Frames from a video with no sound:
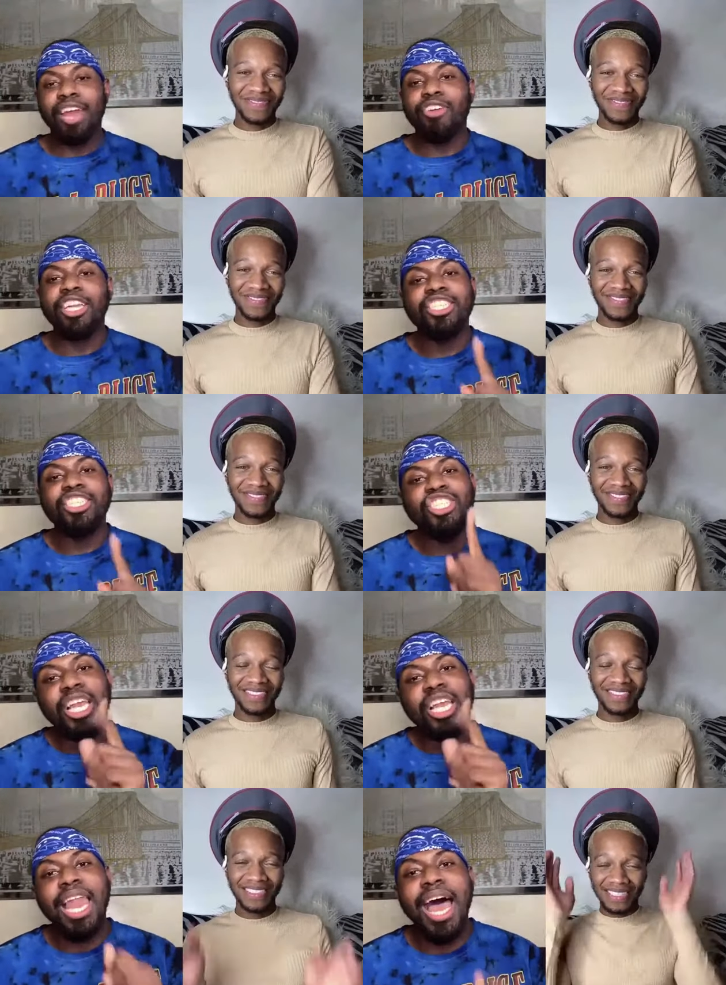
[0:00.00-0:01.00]
Speaker 1: airing
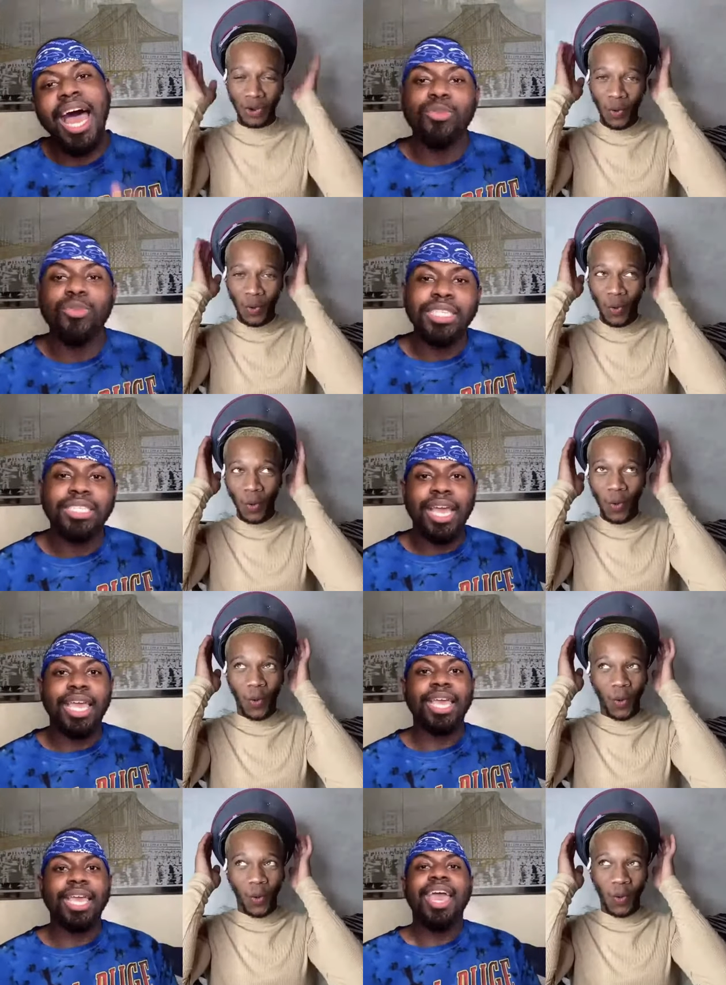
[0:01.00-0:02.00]
July
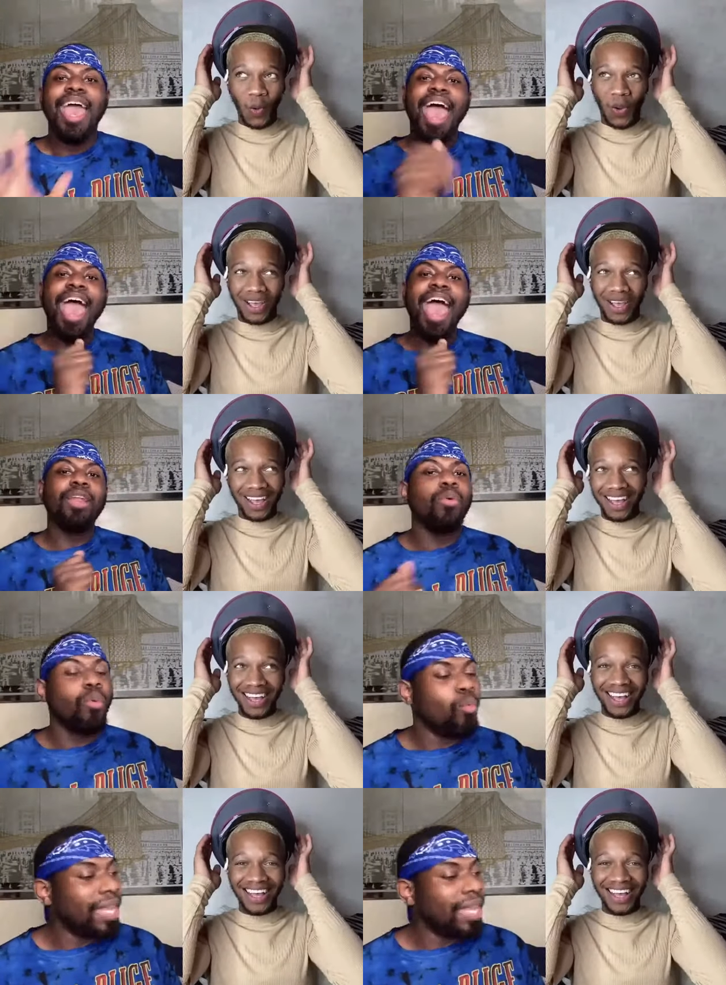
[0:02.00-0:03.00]
22nd at
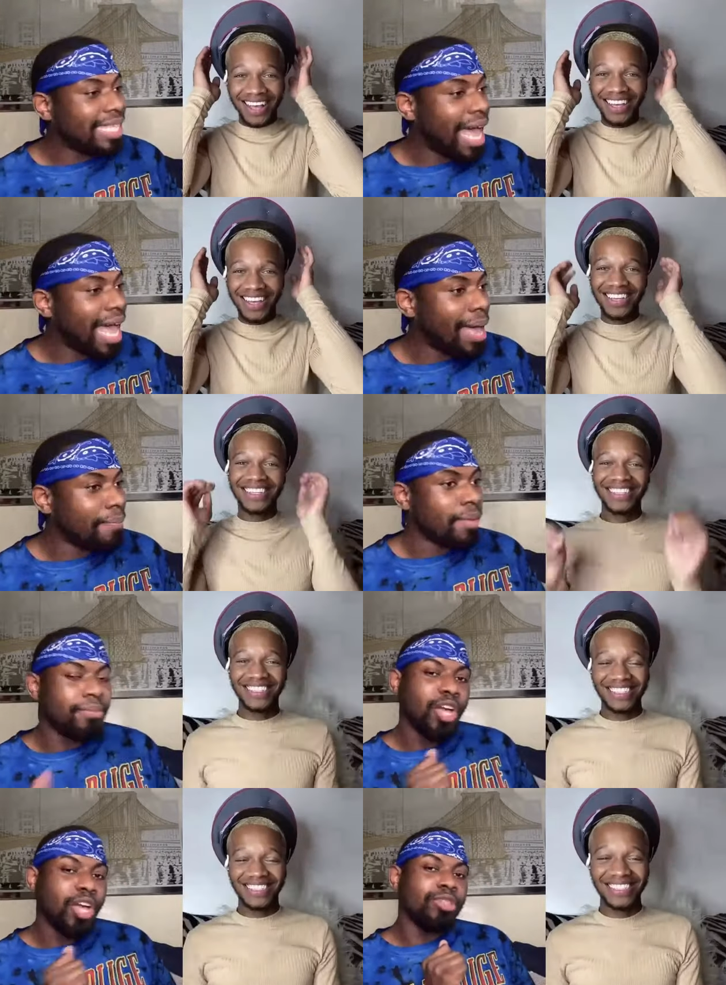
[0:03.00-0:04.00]
what time,
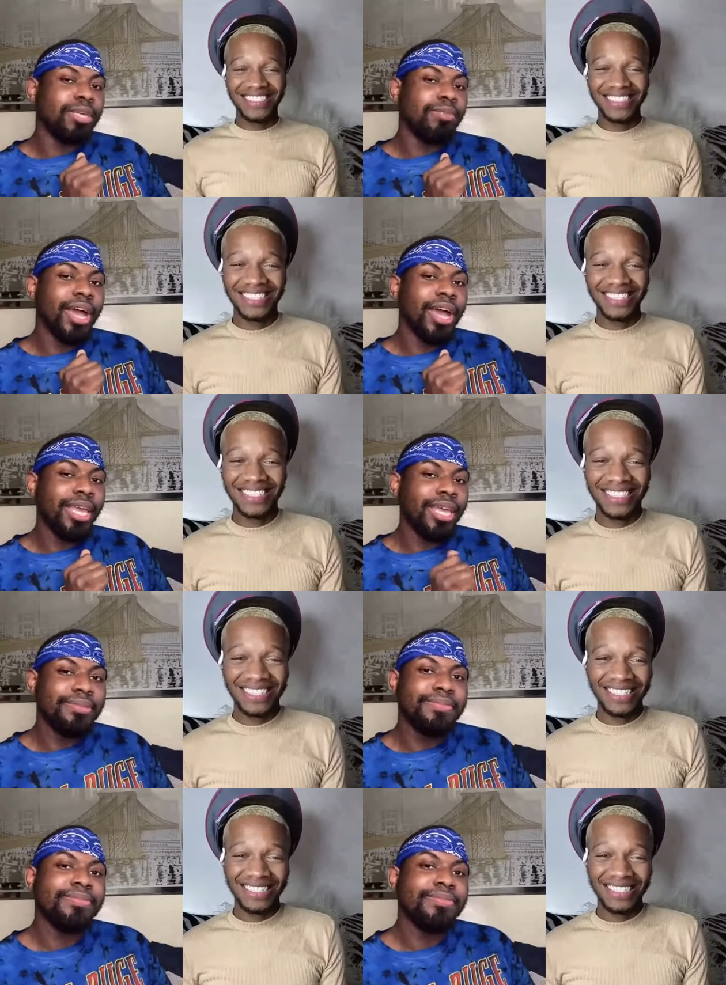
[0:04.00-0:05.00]
Golden Boy?
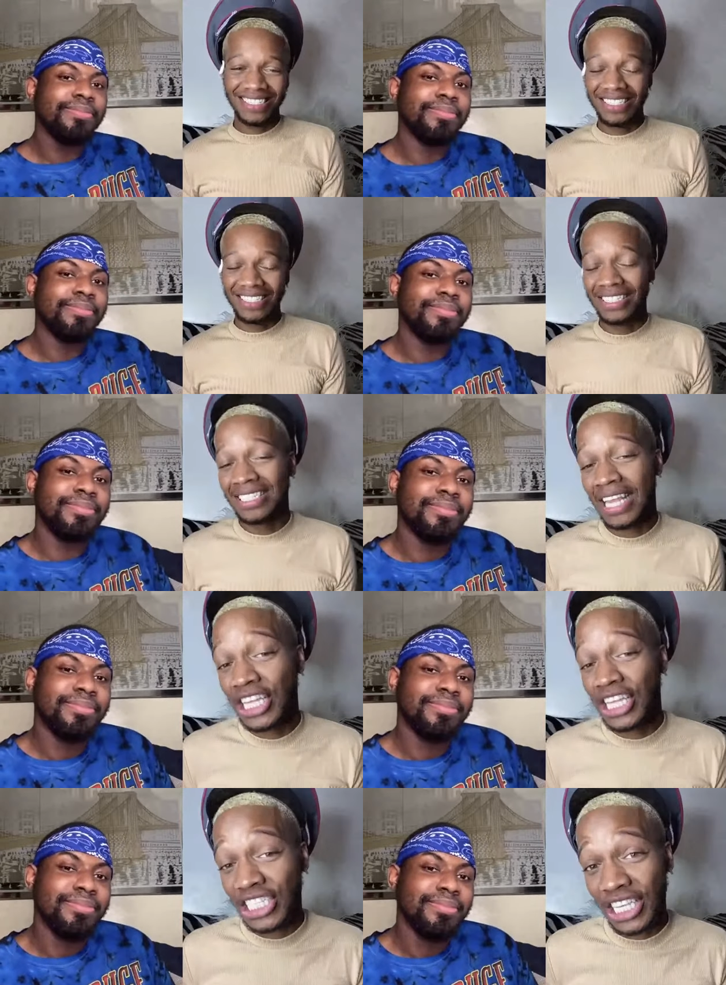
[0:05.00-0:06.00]

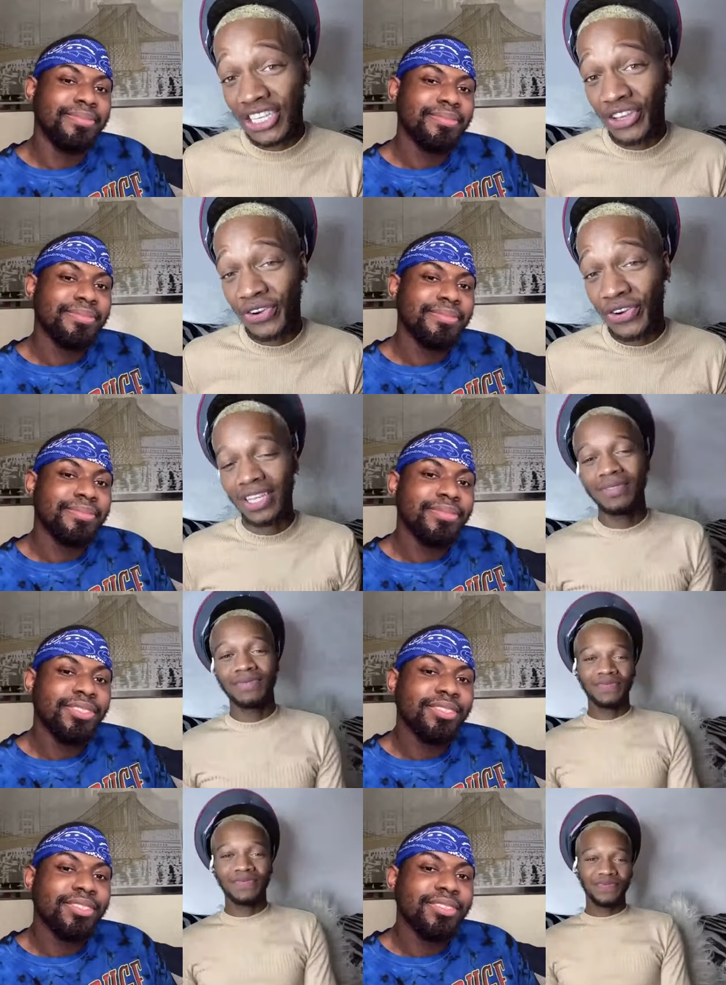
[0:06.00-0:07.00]
Speaker 2: Six thirty.
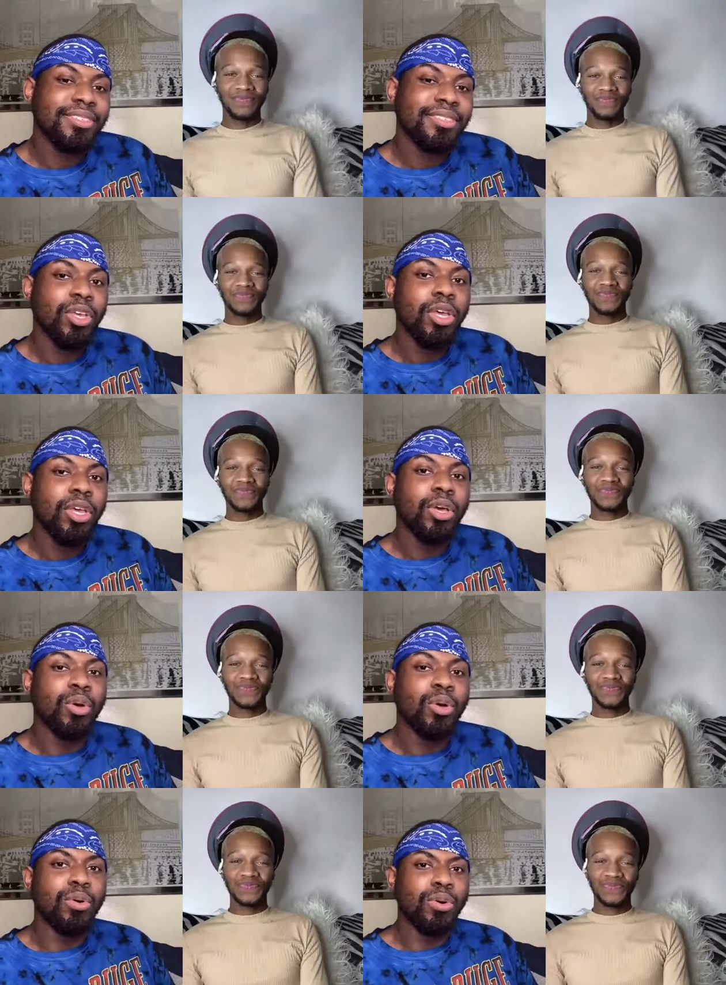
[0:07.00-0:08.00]

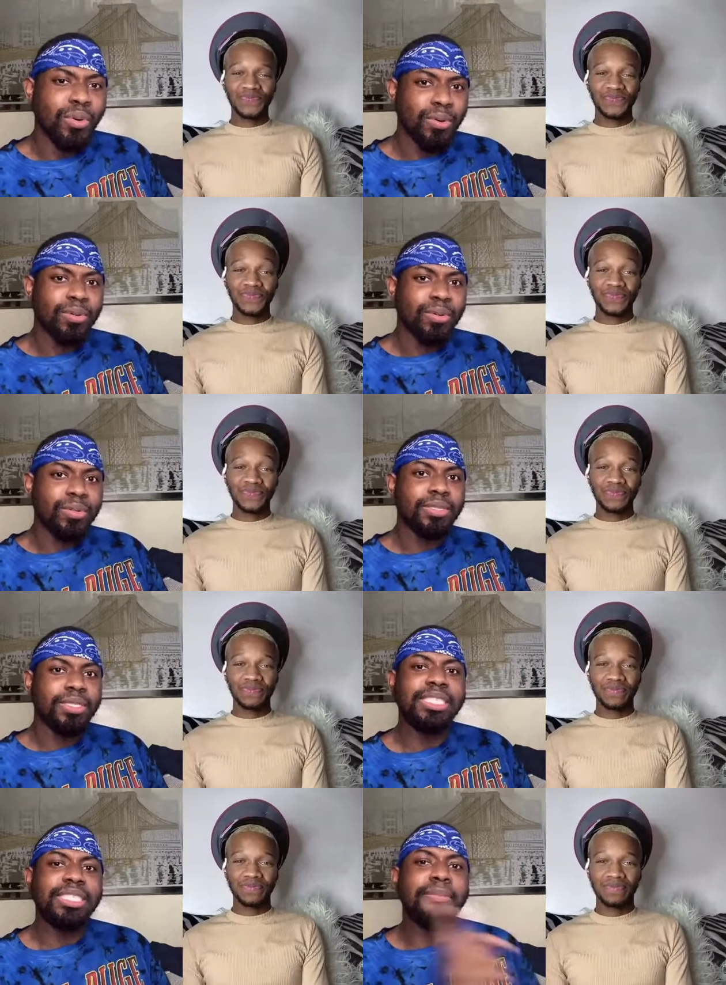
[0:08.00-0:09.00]
Speaker 1: Oh,
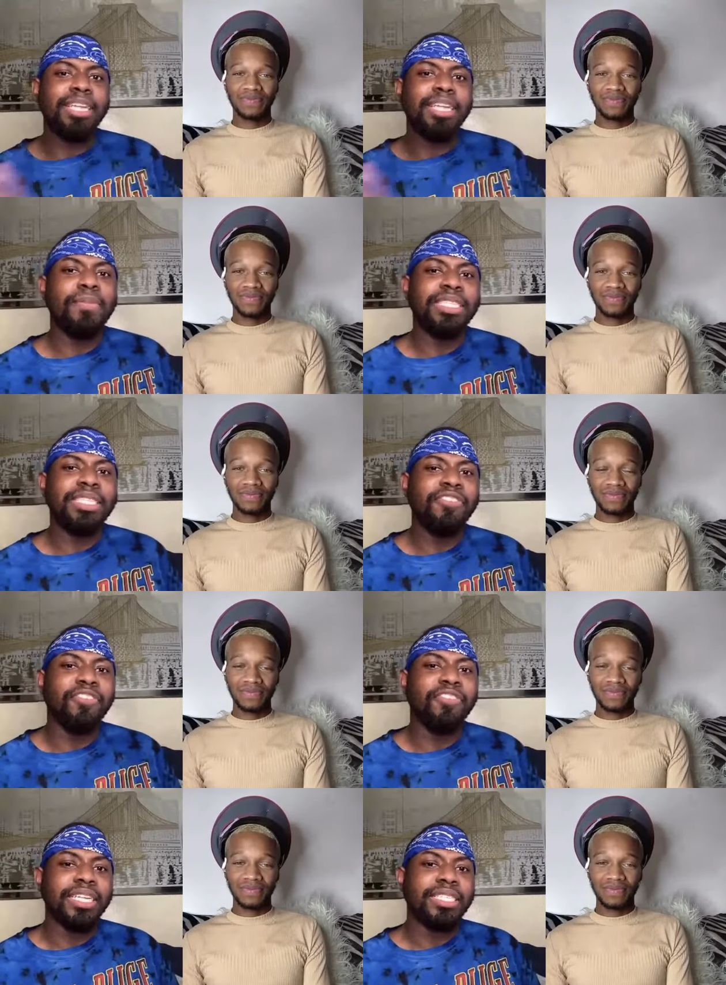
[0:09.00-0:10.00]
see, somebody told me
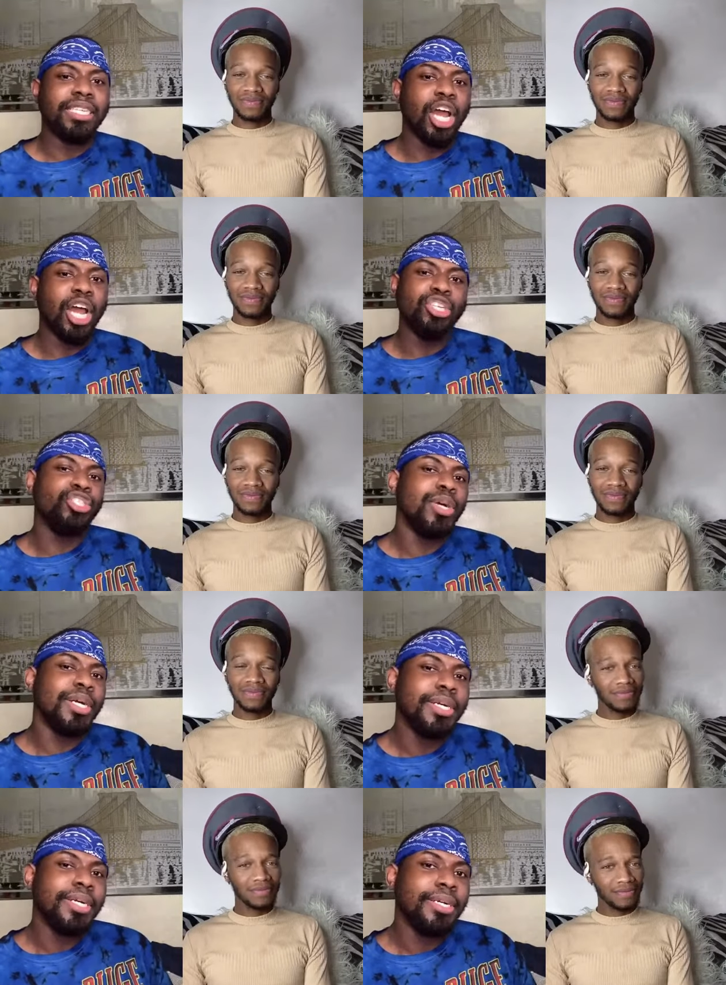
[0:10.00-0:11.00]
different. Are you sure?